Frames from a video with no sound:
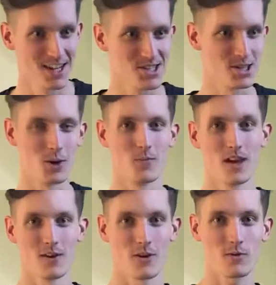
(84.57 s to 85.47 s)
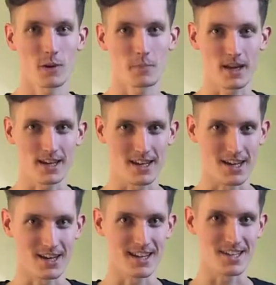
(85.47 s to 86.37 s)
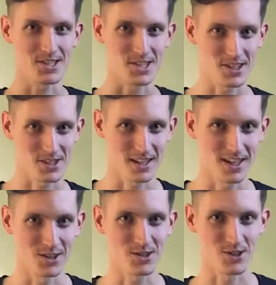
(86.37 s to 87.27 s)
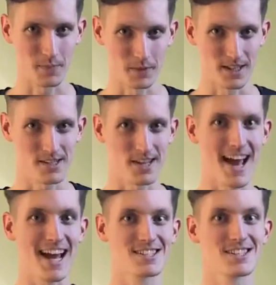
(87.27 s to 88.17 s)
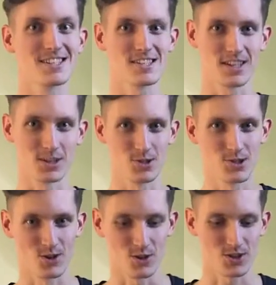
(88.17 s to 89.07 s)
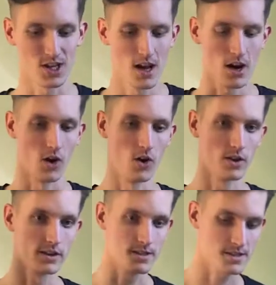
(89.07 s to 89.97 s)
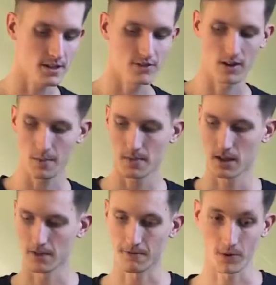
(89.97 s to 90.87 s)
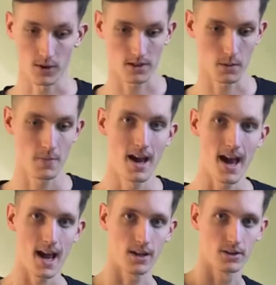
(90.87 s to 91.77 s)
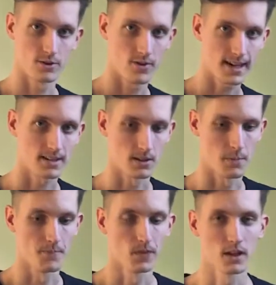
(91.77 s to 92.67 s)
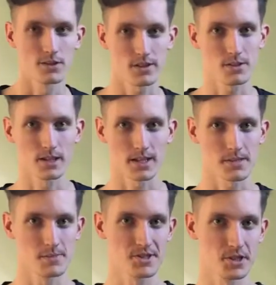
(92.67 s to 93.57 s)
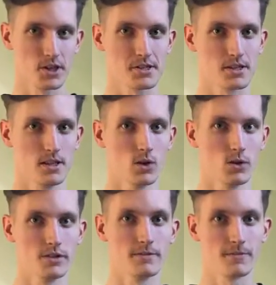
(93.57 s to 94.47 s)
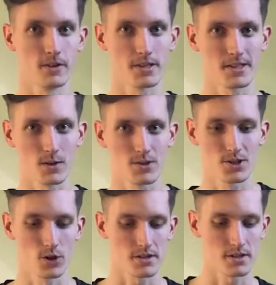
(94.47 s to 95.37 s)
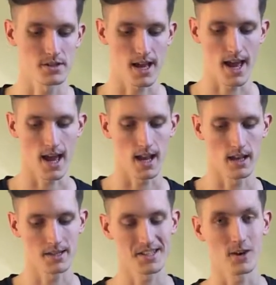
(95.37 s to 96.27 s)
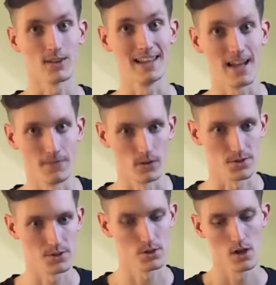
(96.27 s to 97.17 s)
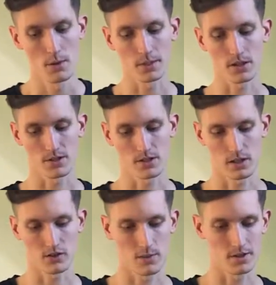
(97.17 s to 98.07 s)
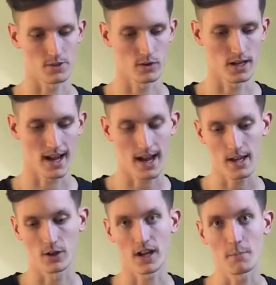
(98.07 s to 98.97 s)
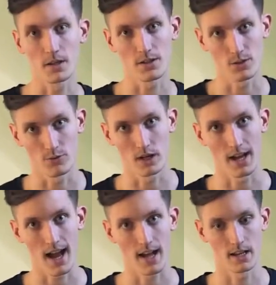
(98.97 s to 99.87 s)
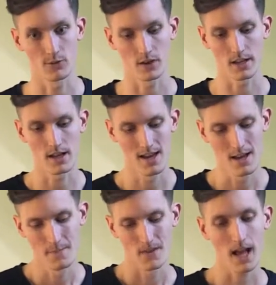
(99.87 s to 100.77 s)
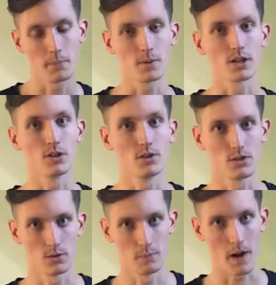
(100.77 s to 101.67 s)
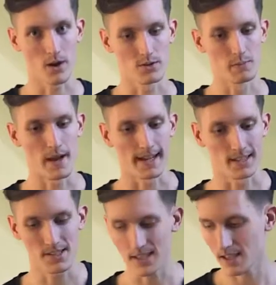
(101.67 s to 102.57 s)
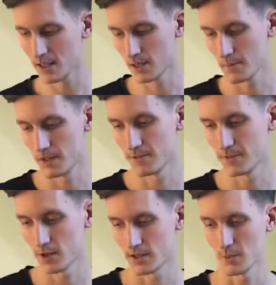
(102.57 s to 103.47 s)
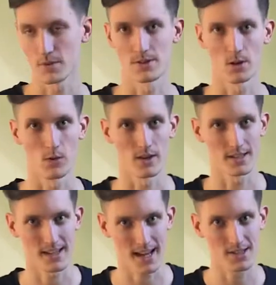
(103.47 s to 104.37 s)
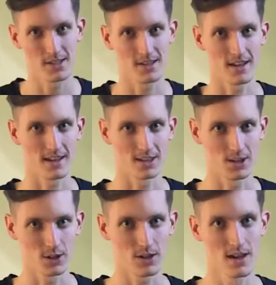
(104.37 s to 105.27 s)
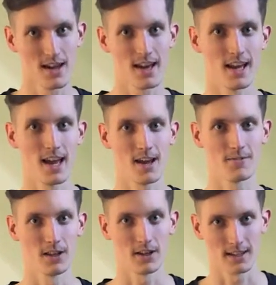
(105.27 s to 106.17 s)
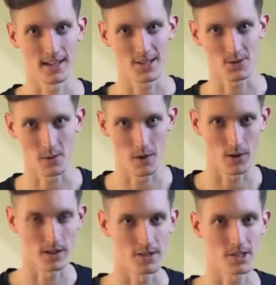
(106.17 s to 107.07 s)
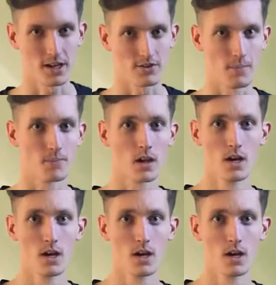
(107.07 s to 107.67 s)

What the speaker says: So, what we are playing here is 16-note triplets as single strokes on the snare drum, the fourth tom, and on the rack tom, just to get some sauce and all the different sound sources and sound levels, because the snare drum is really high, or can be tuned really high and really helping you to bounce back the stick, but the floor tom is always nice and good and have a lot less rebound than the snare drum.